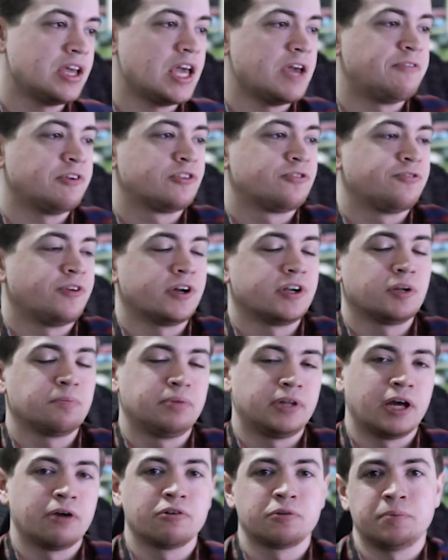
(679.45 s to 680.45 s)
if it's fun to
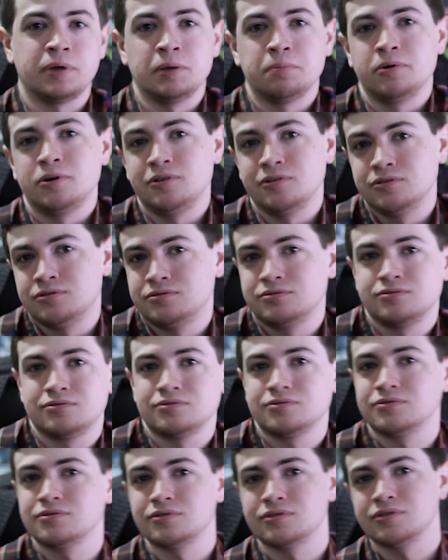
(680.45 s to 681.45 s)
play with people,
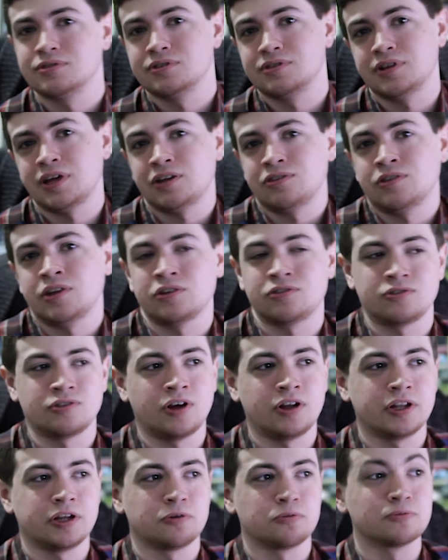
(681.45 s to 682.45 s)
that that's
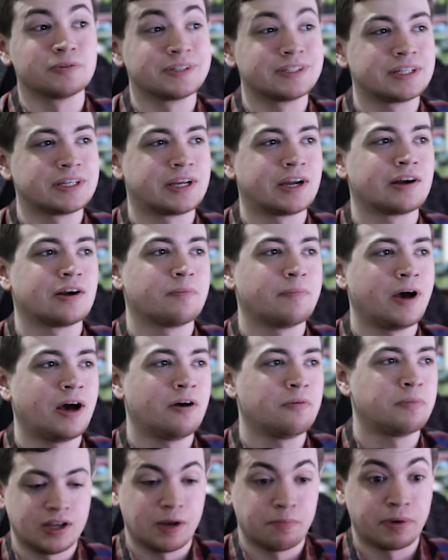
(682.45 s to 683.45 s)
all I really care
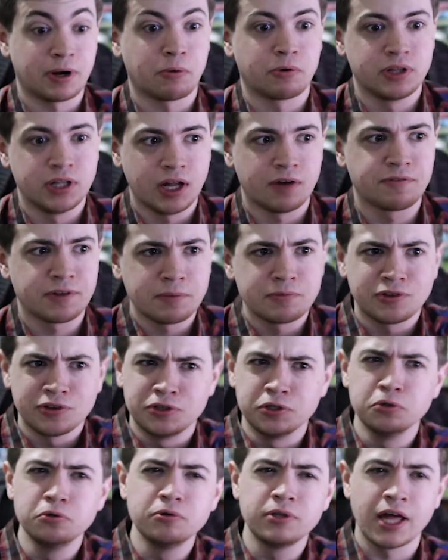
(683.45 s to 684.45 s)
about. But I would love for them to
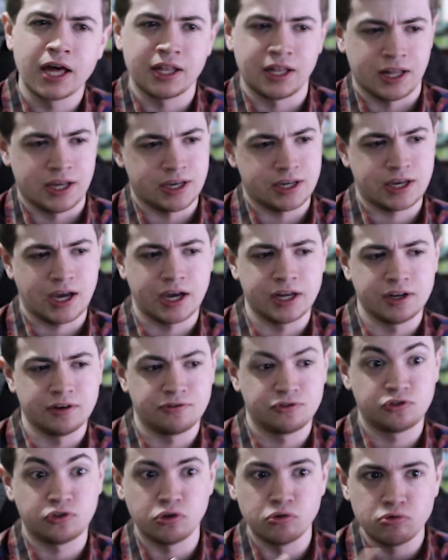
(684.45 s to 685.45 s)
do that like kind
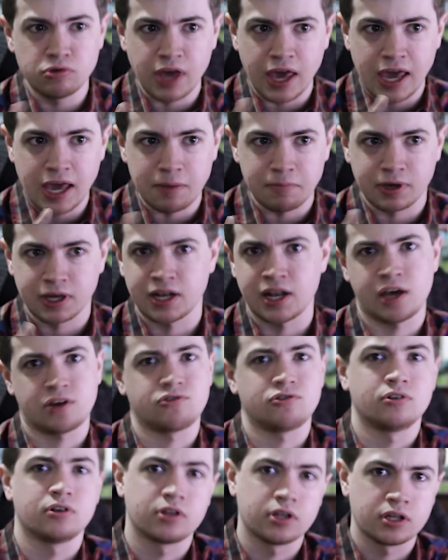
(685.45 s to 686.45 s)
of two-game
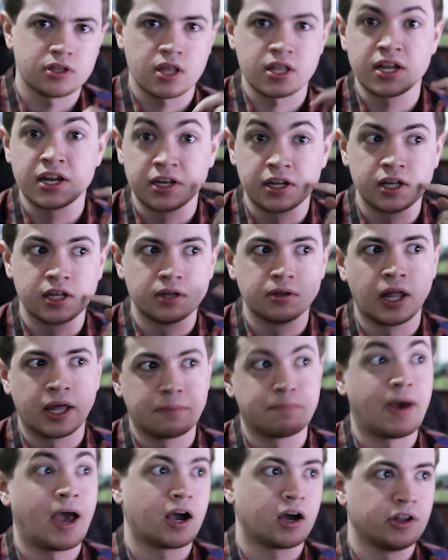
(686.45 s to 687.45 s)
connection thing that they did
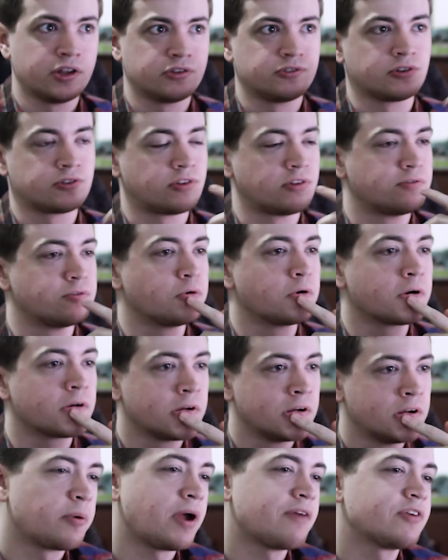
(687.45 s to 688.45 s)
like back on the 64.
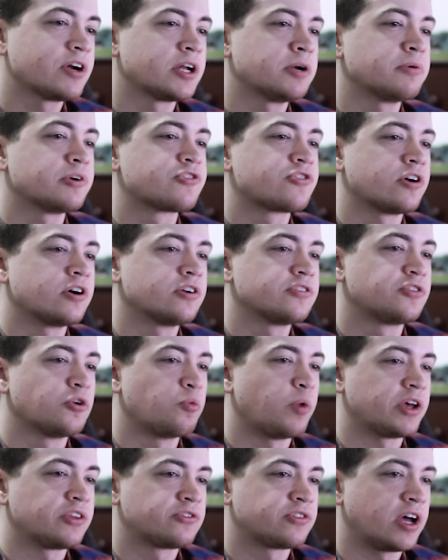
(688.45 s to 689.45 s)
Are we ever gonna return
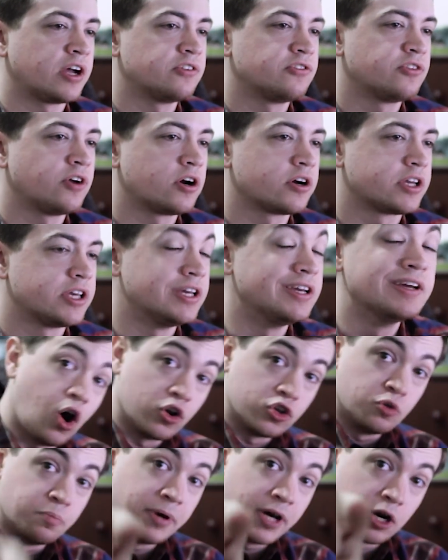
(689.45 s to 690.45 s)
to West Side Zarky?
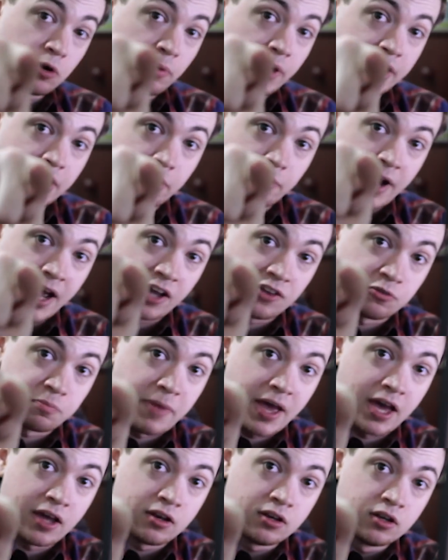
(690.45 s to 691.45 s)
Oh, you better ready your ass,
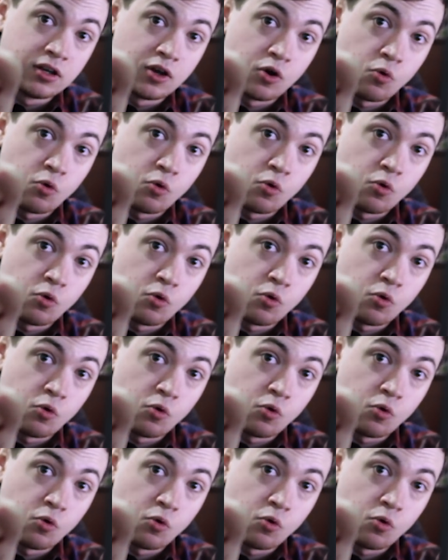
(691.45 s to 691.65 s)
Matt.